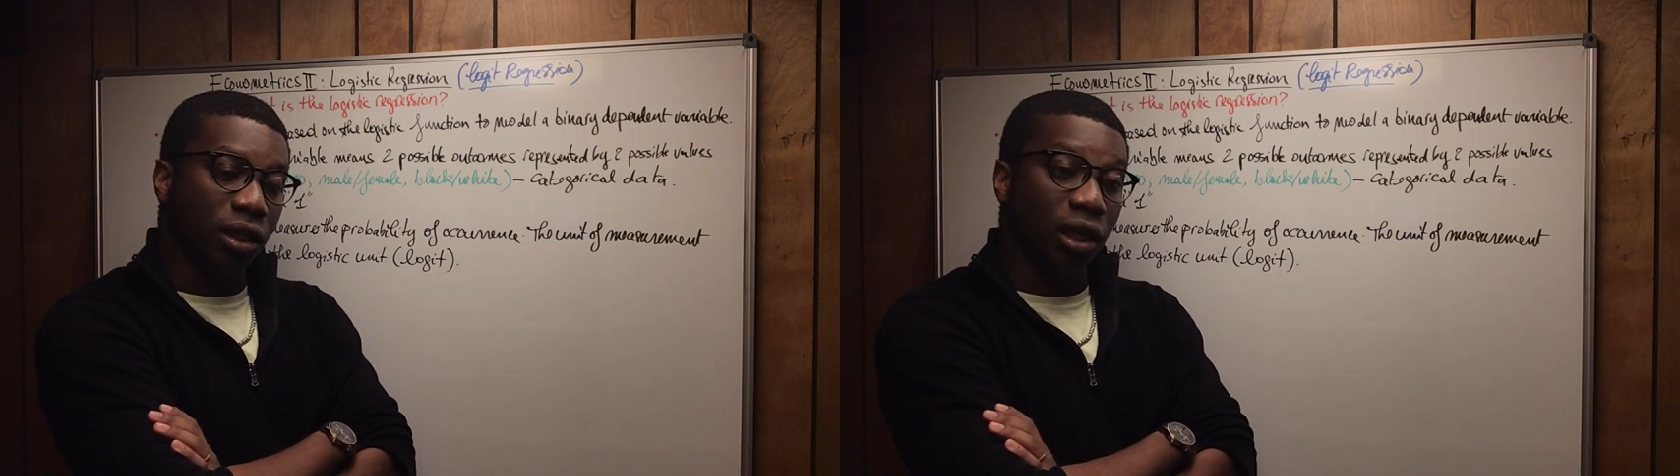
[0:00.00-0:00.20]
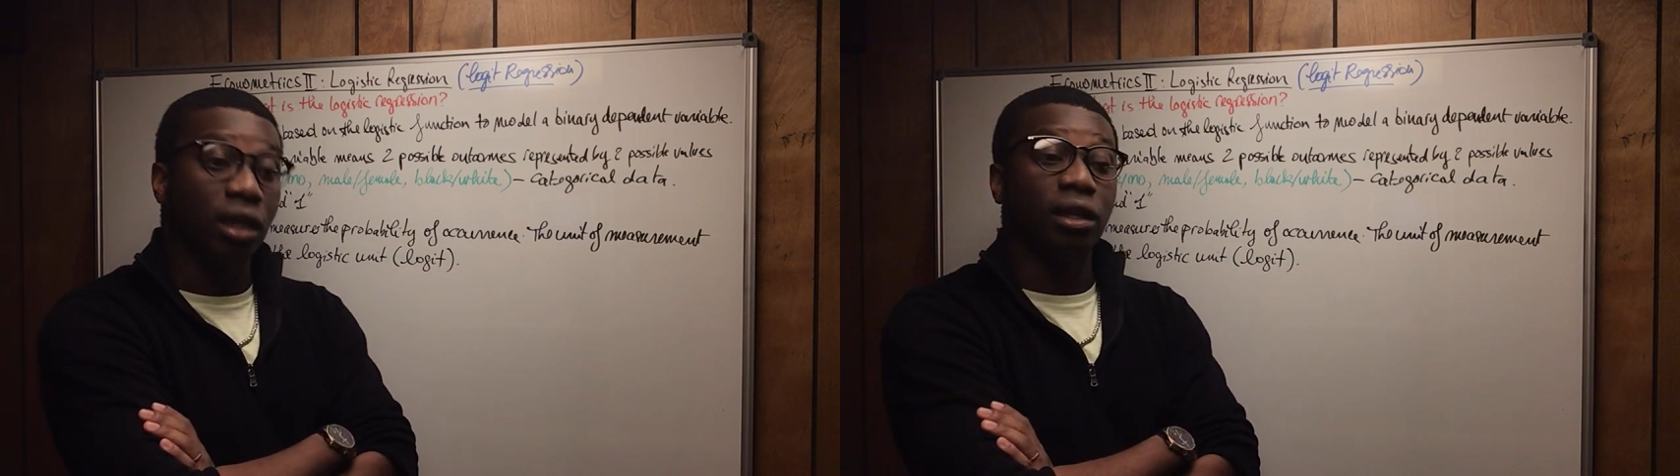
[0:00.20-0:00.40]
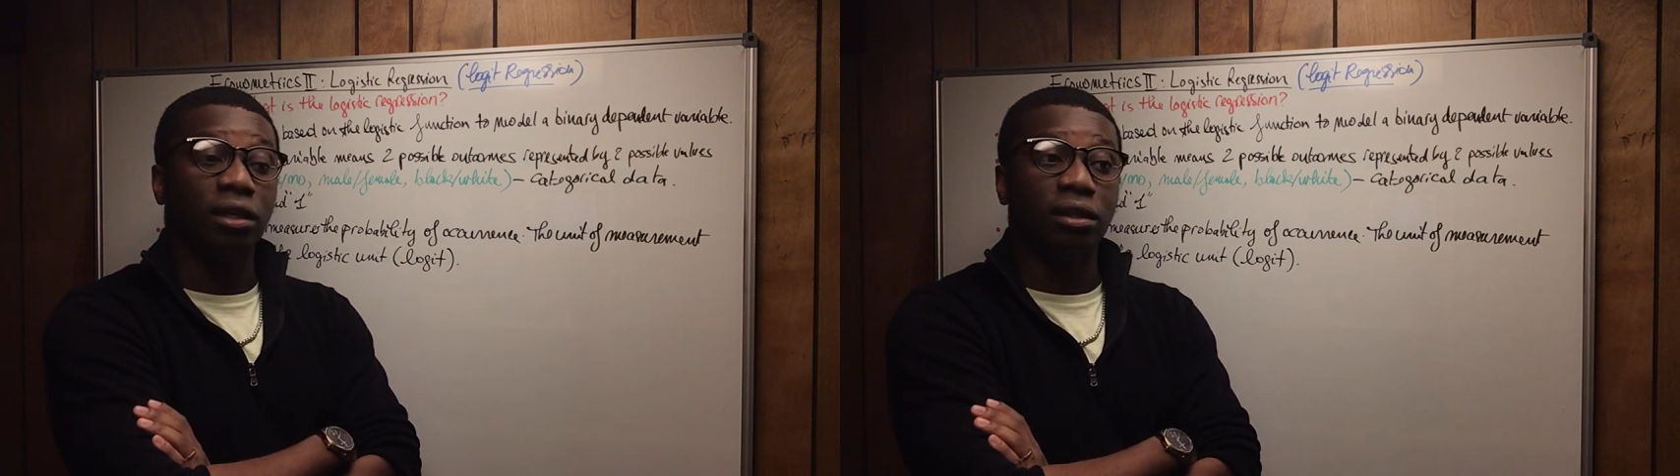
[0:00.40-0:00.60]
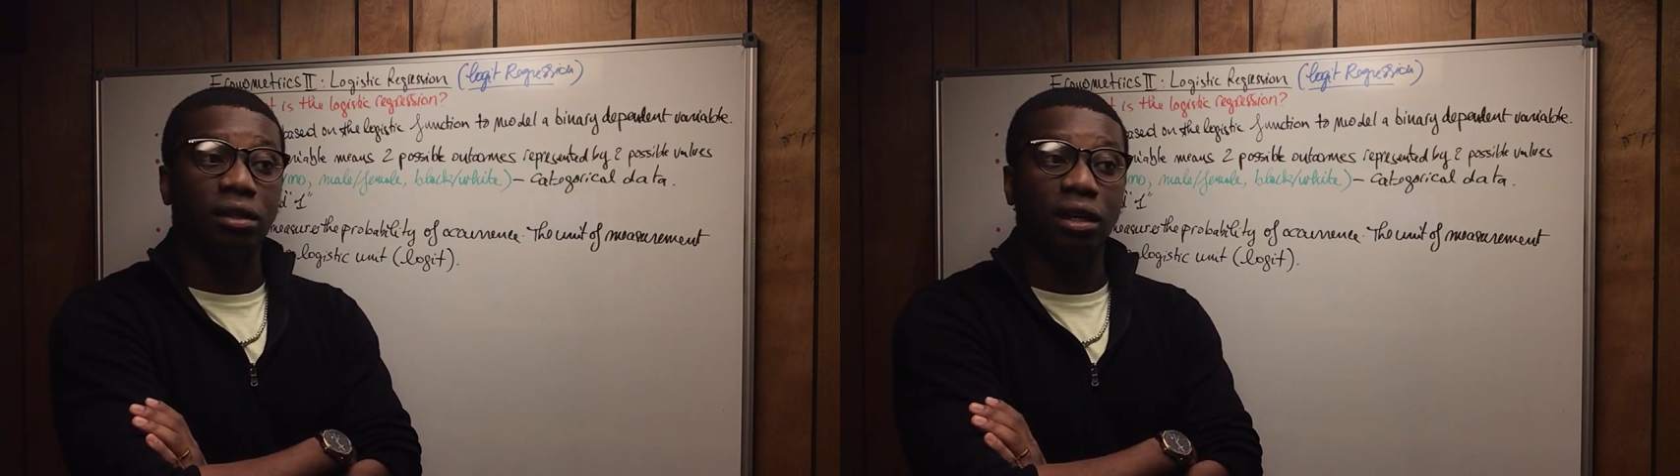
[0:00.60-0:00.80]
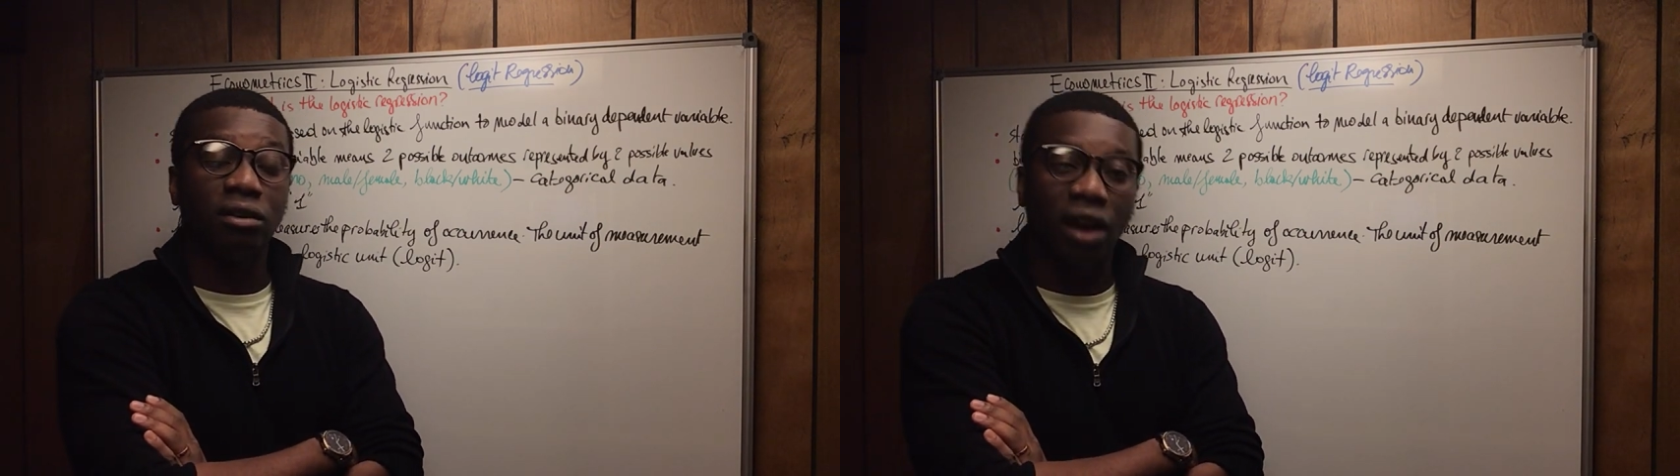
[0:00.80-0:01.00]

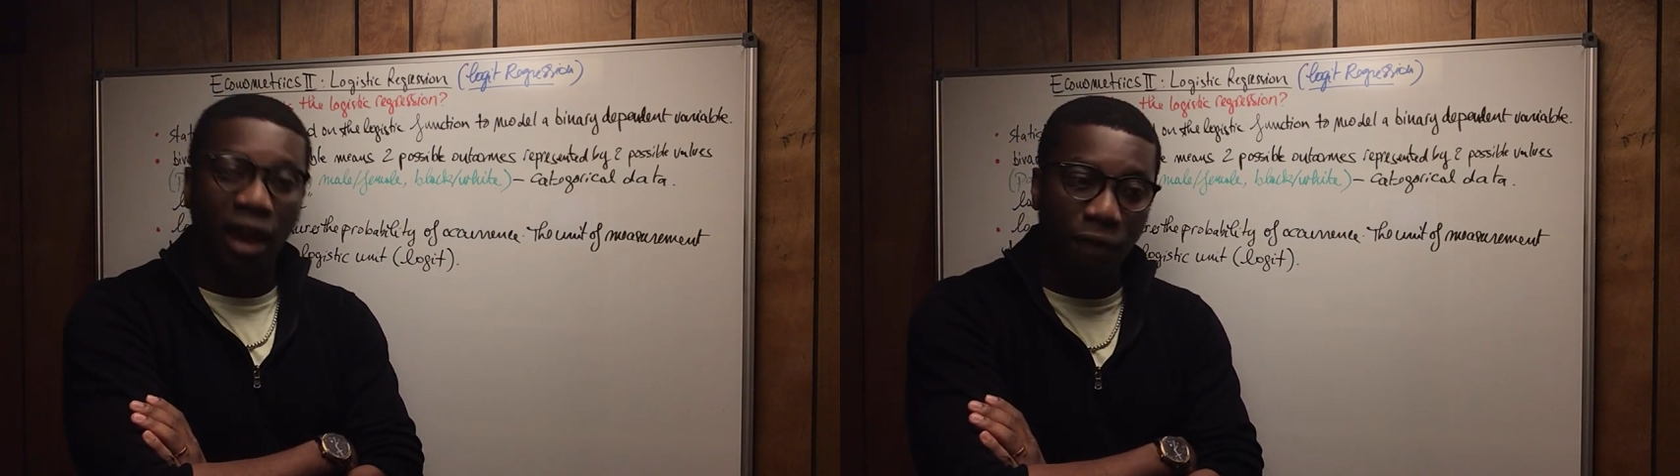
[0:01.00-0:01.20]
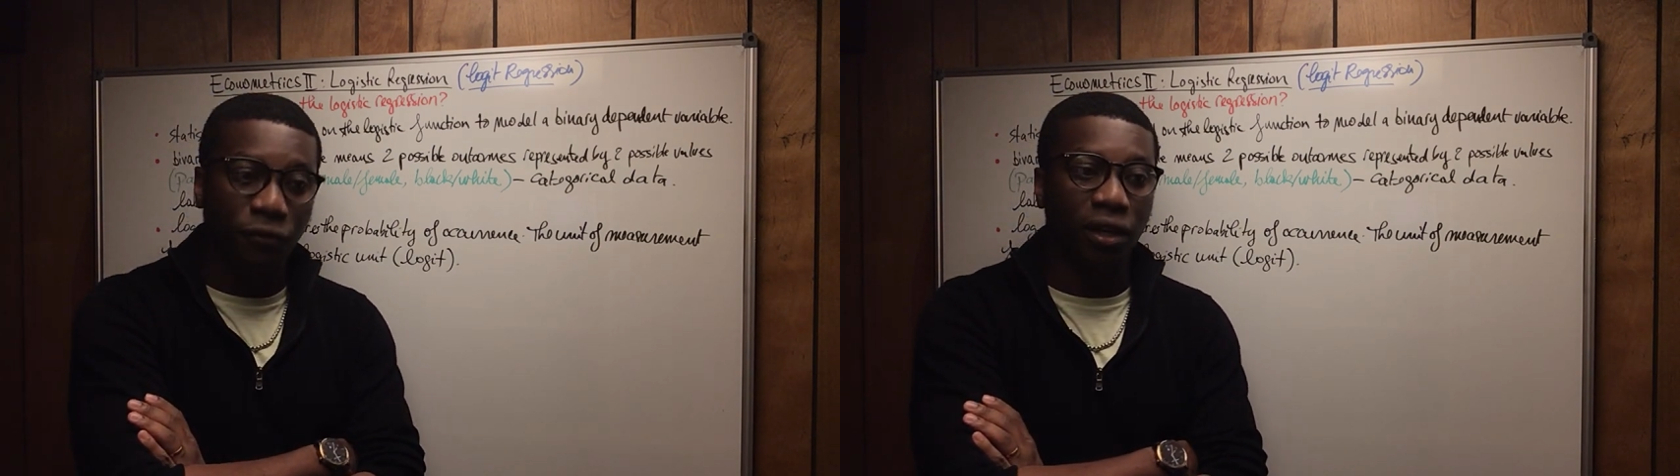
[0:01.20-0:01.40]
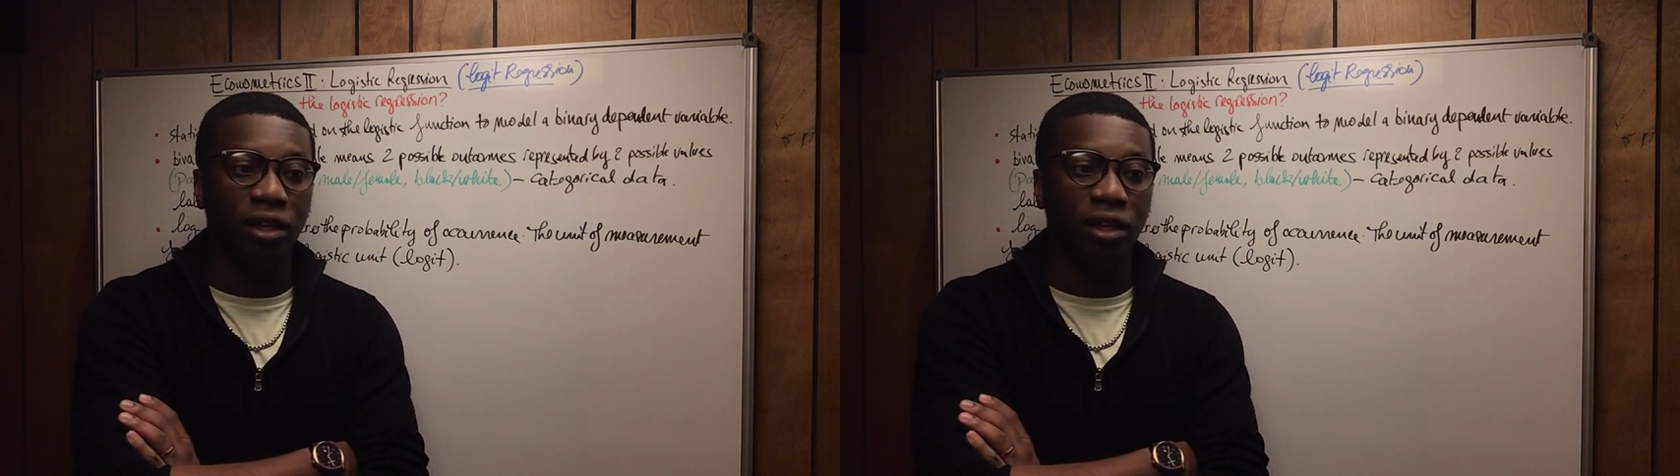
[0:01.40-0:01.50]
in the healthcare